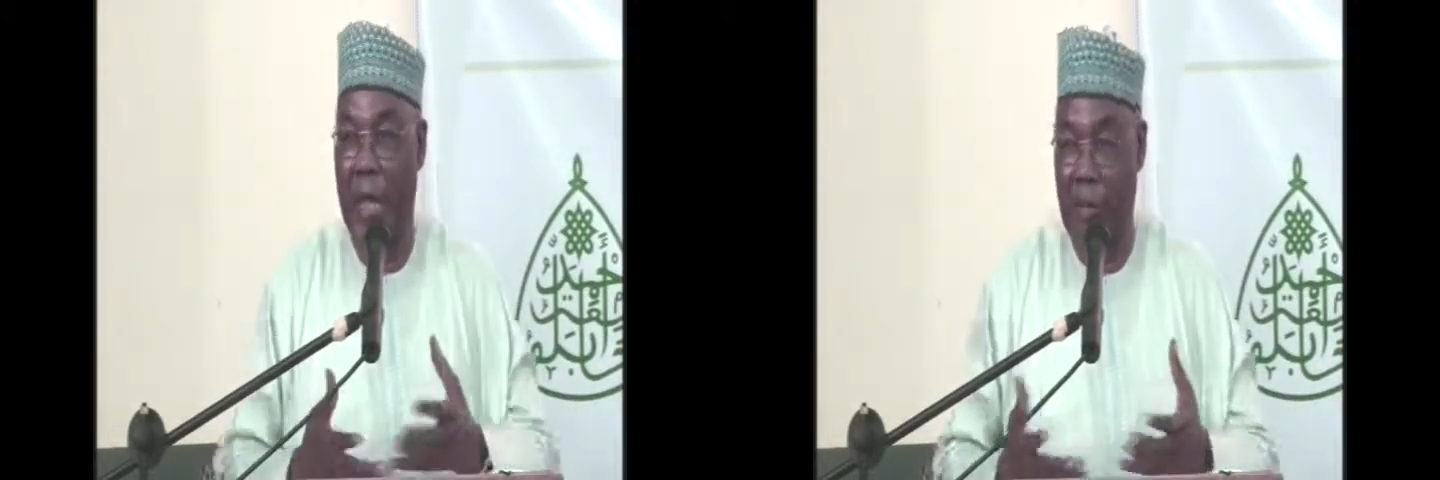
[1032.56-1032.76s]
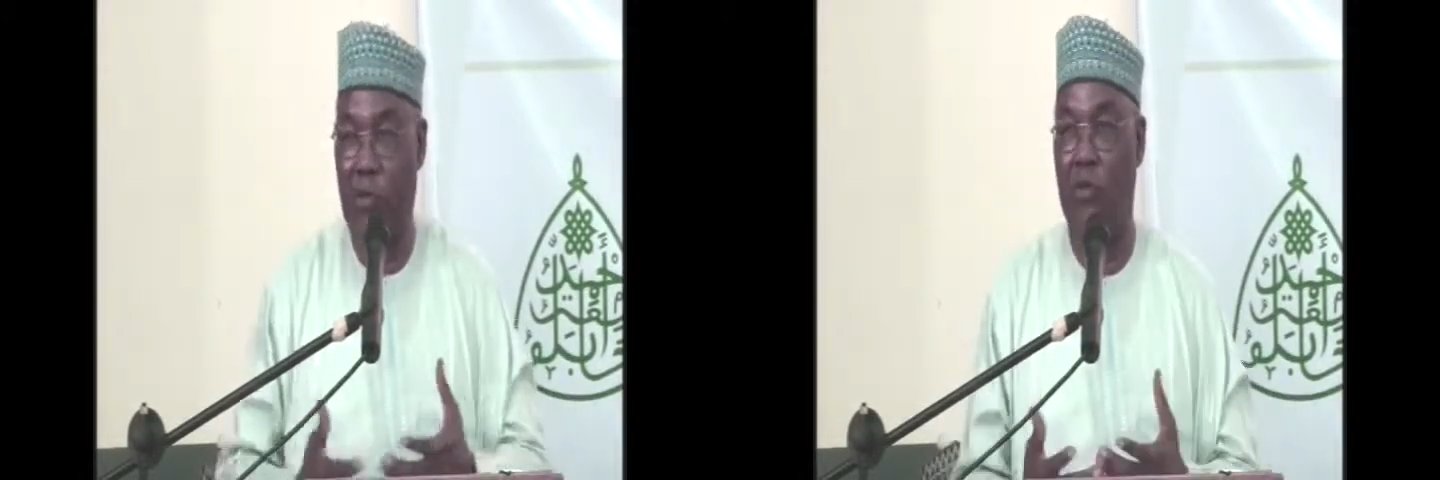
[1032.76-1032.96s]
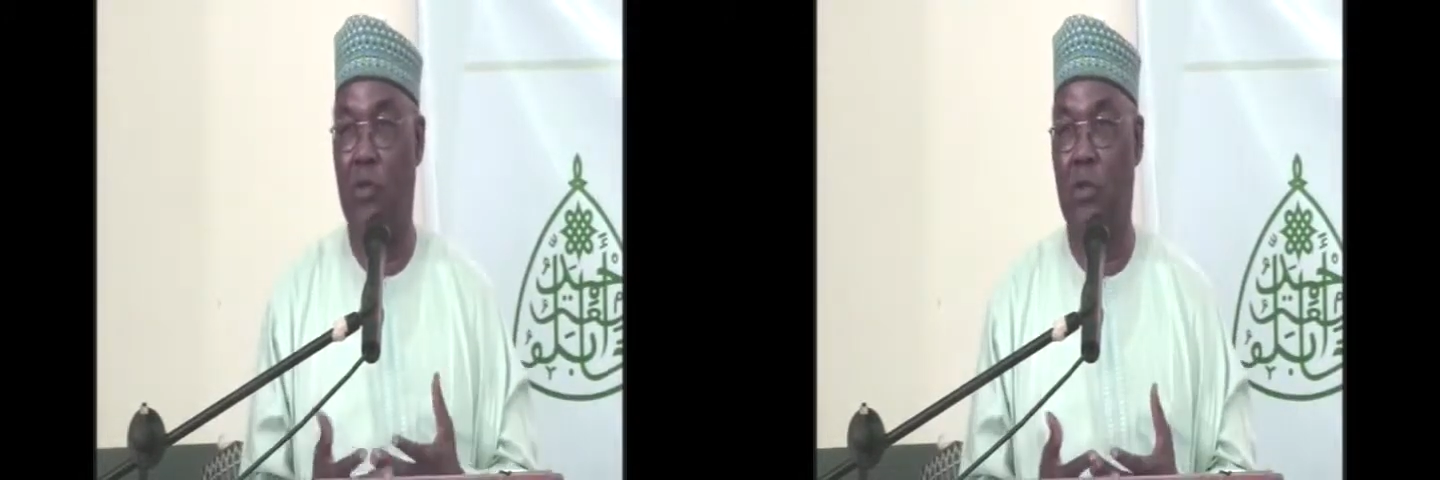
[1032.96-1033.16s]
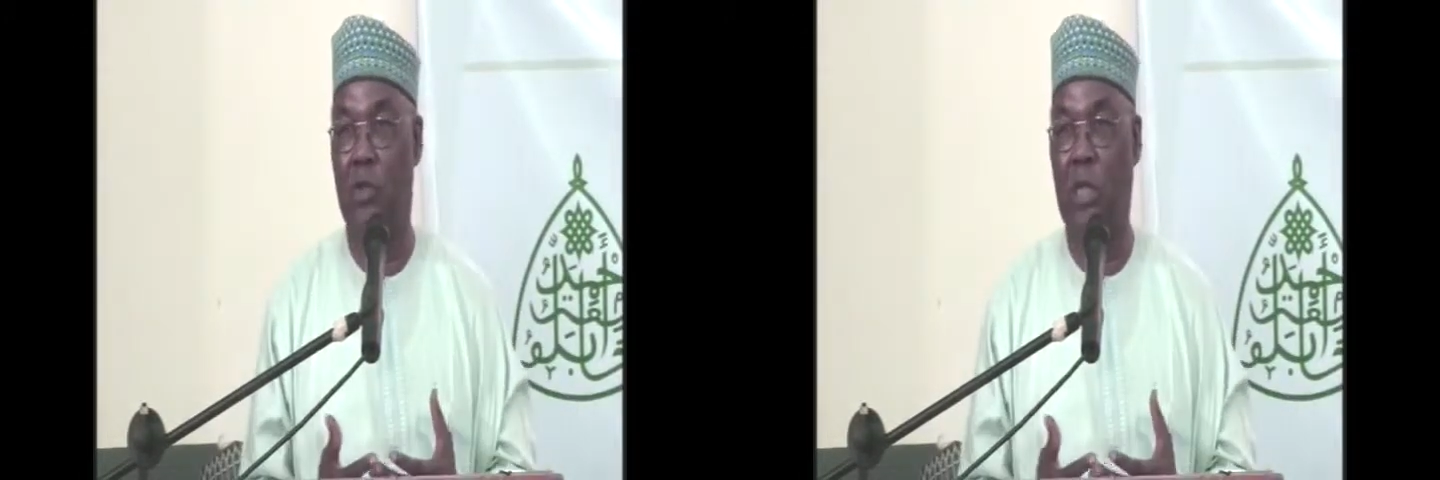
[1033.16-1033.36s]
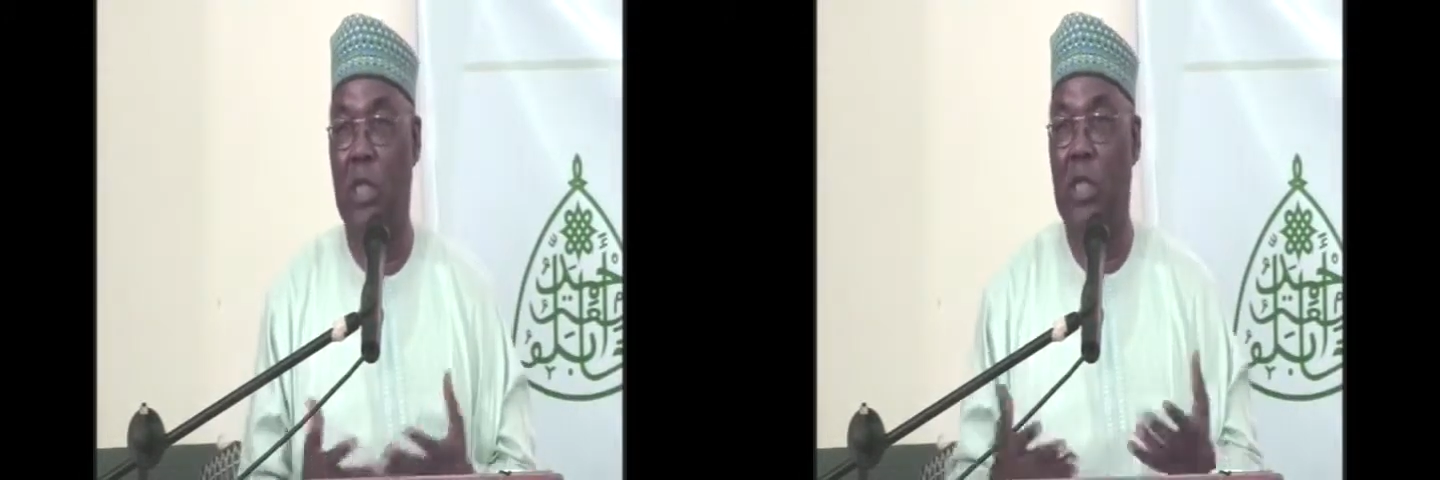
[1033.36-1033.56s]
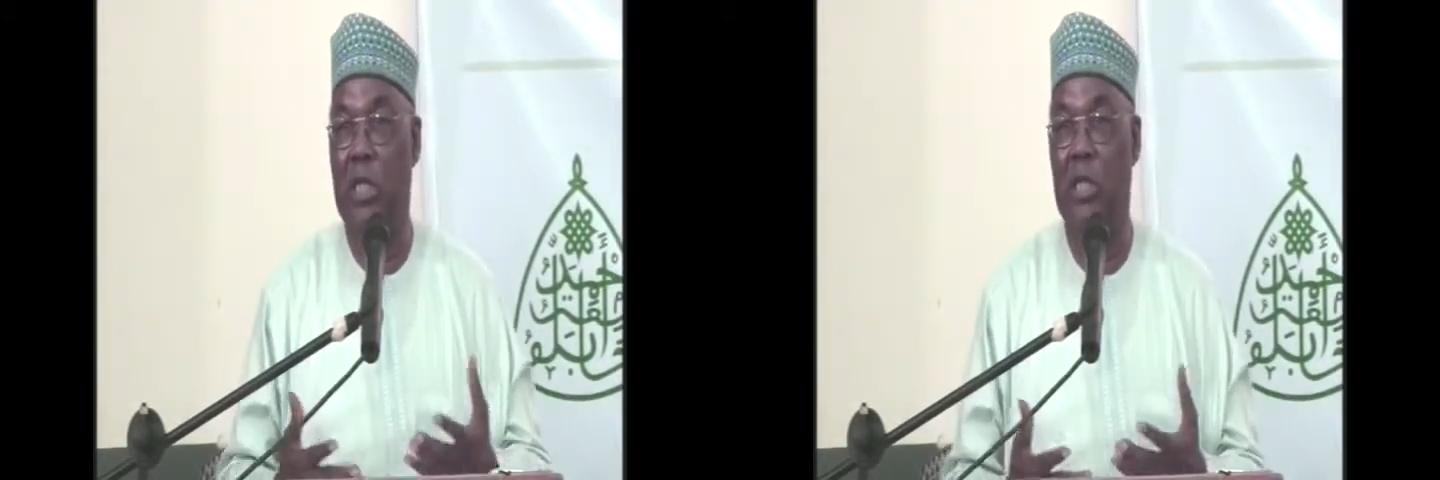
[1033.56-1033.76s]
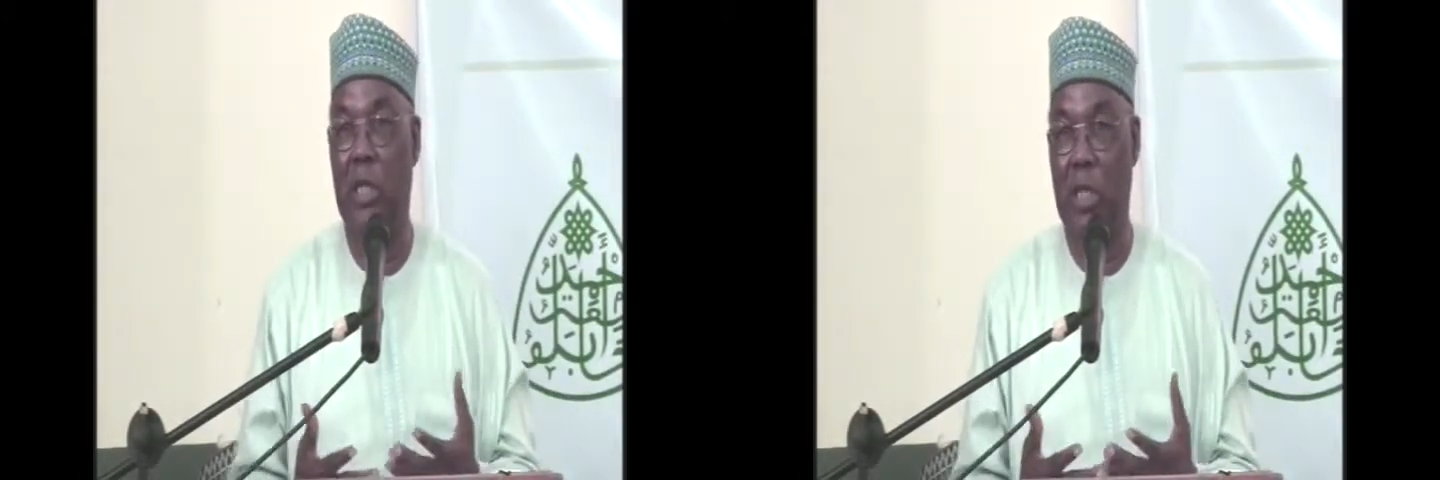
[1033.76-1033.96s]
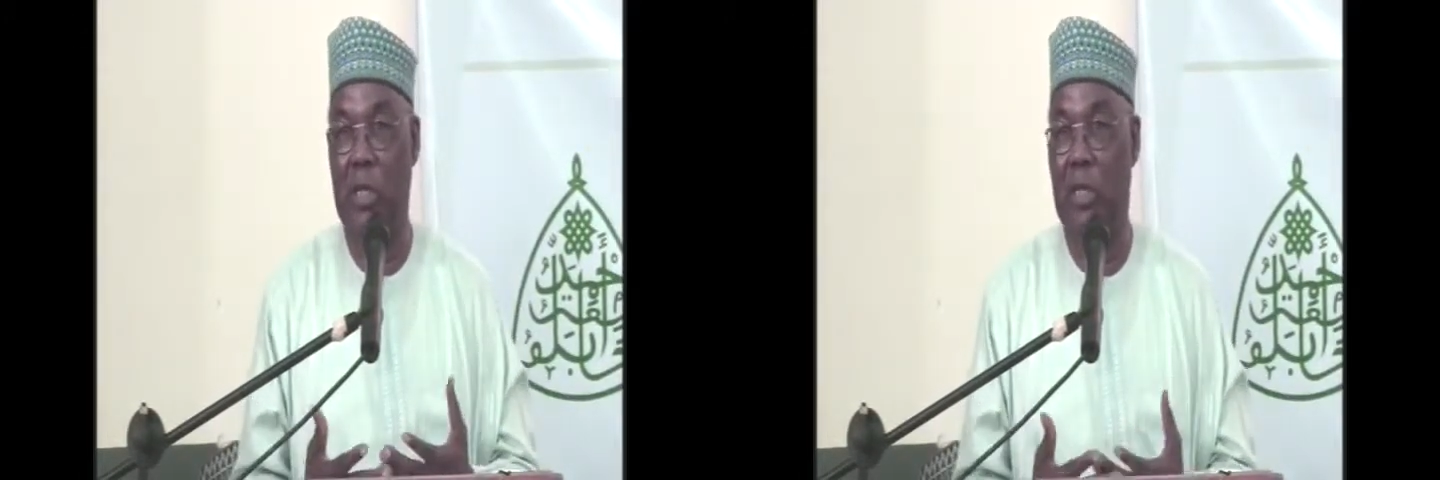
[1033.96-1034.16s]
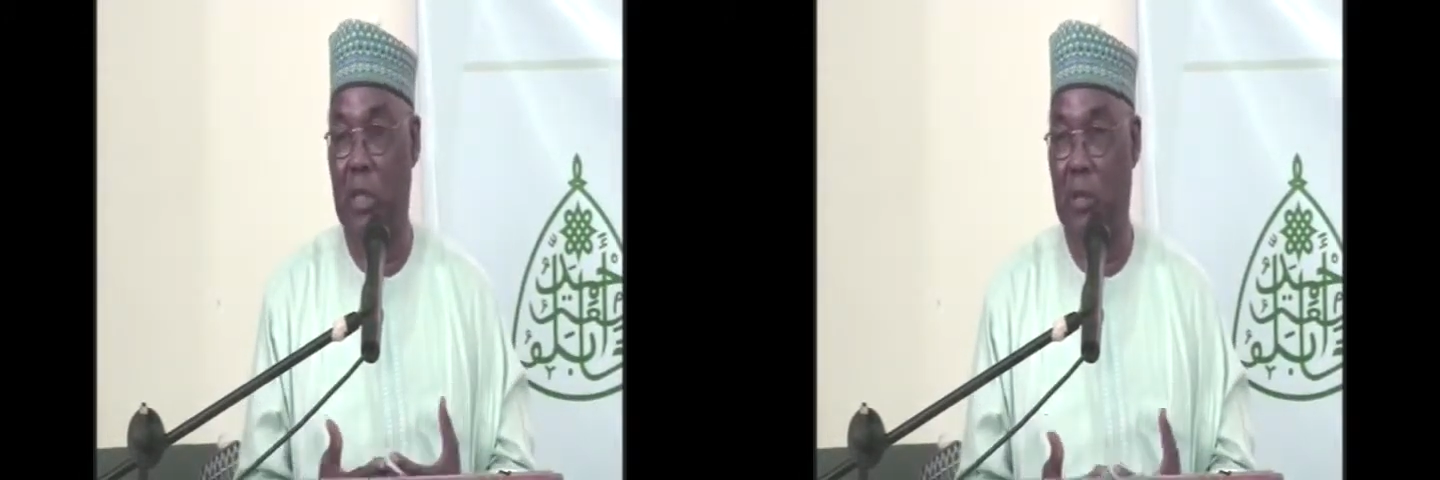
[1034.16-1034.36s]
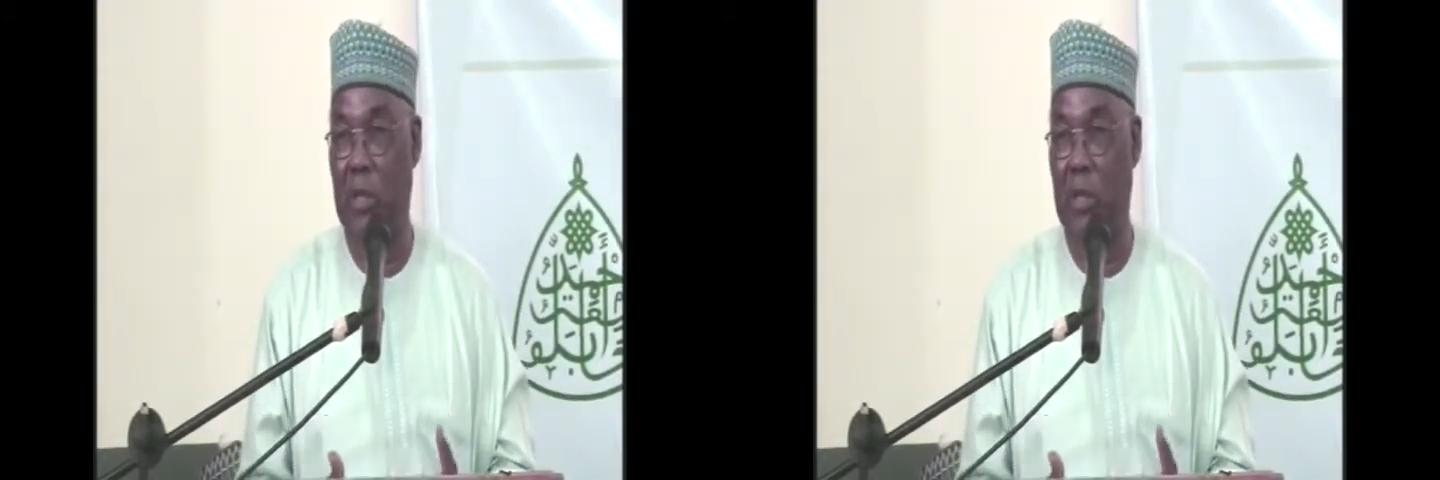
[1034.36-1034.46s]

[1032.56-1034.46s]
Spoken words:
actors in the international